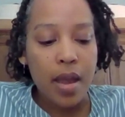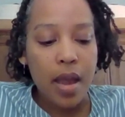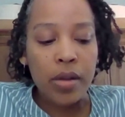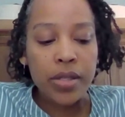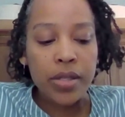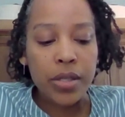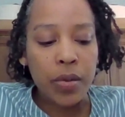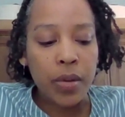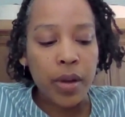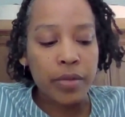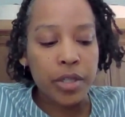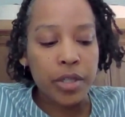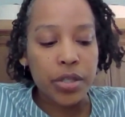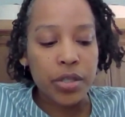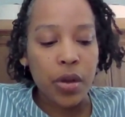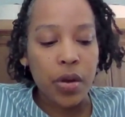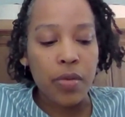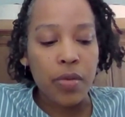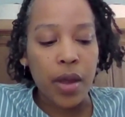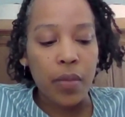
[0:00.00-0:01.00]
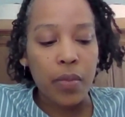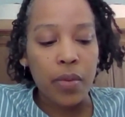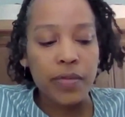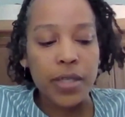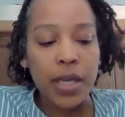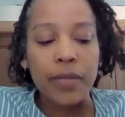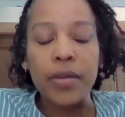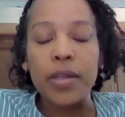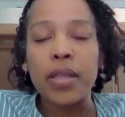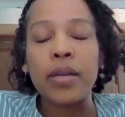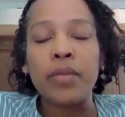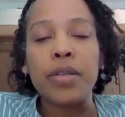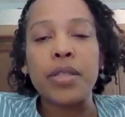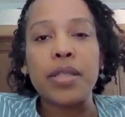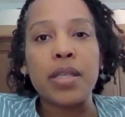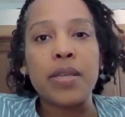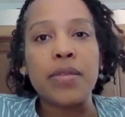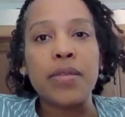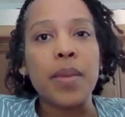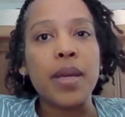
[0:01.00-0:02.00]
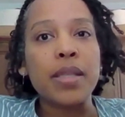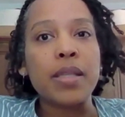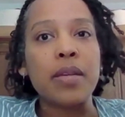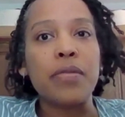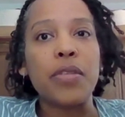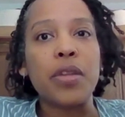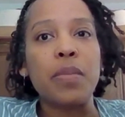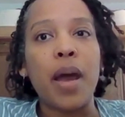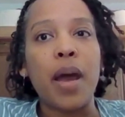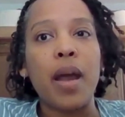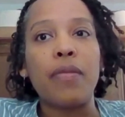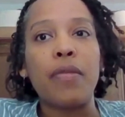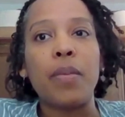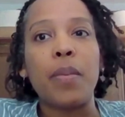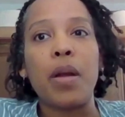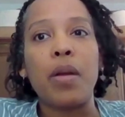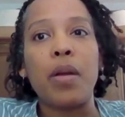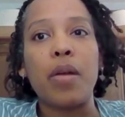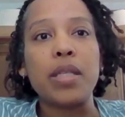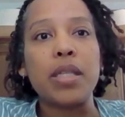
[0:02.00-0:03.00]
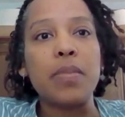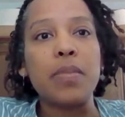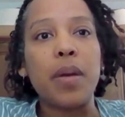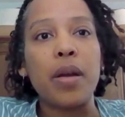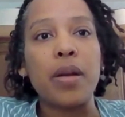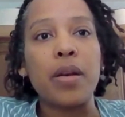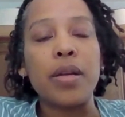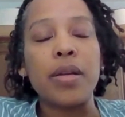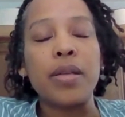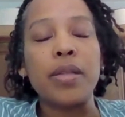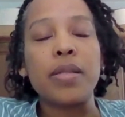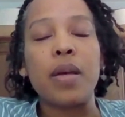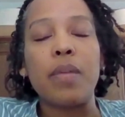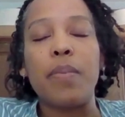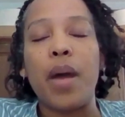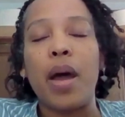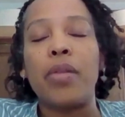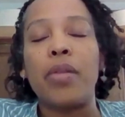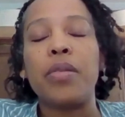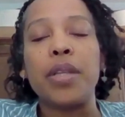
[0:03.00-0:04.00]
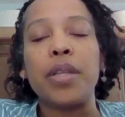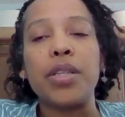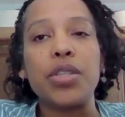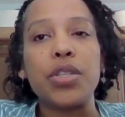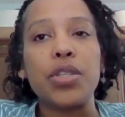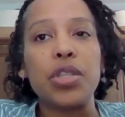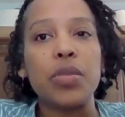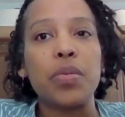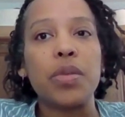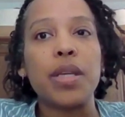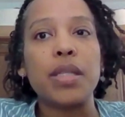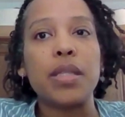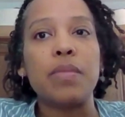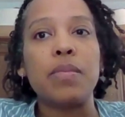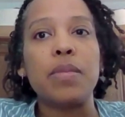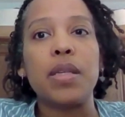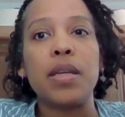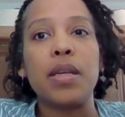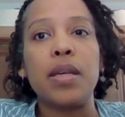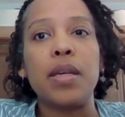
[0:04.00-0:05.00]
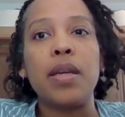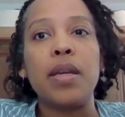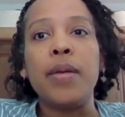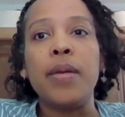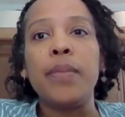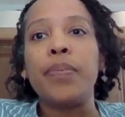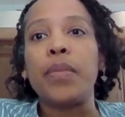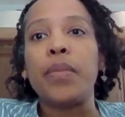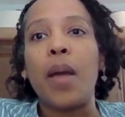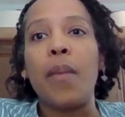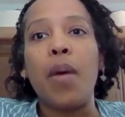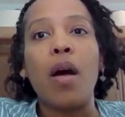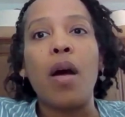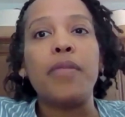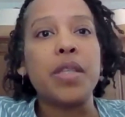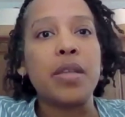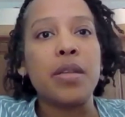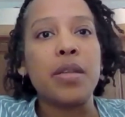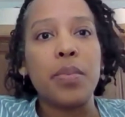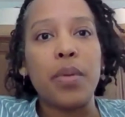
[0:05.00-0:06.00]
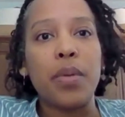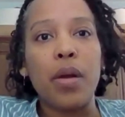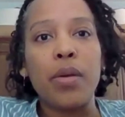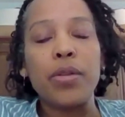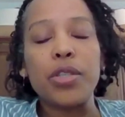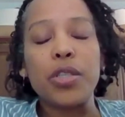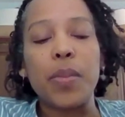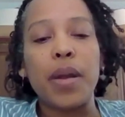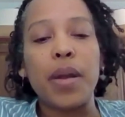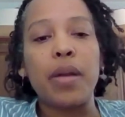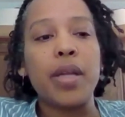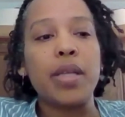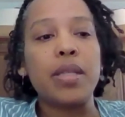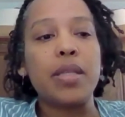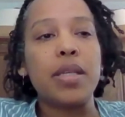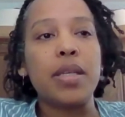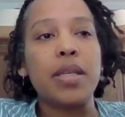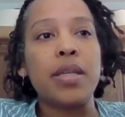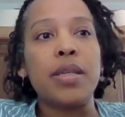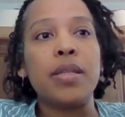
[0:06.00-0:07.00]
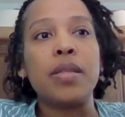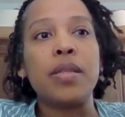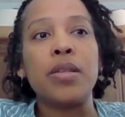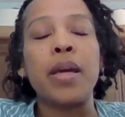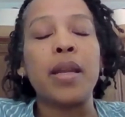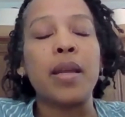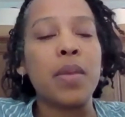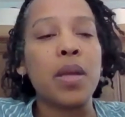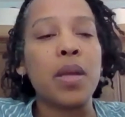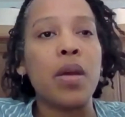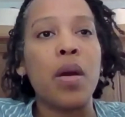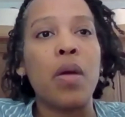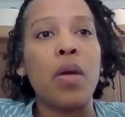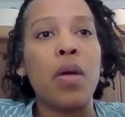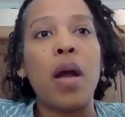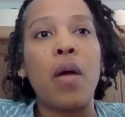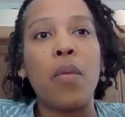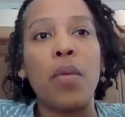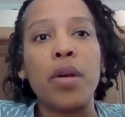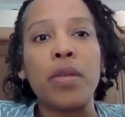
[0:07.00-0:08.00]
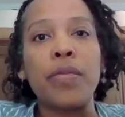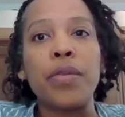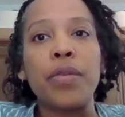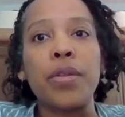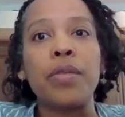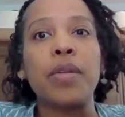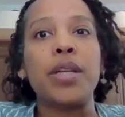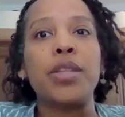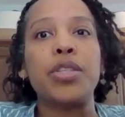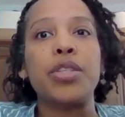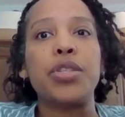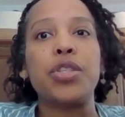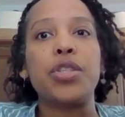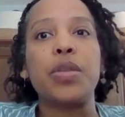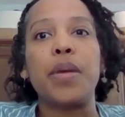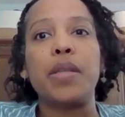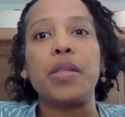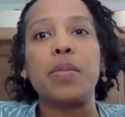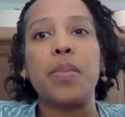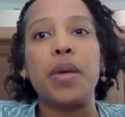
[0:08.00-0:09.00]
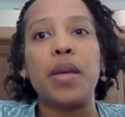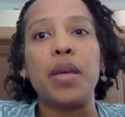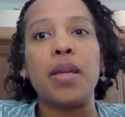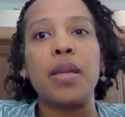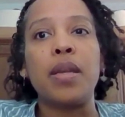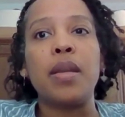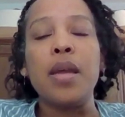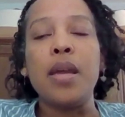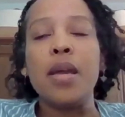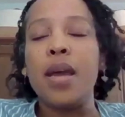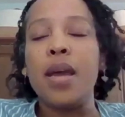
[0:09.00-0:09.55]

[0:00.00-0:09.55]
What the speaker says: Also, I would just note that we've definitely received amazing feedback from our grantee partners about the relationship with SMT. I'm often approached by grantees letting me know how wonderful the relationship has been,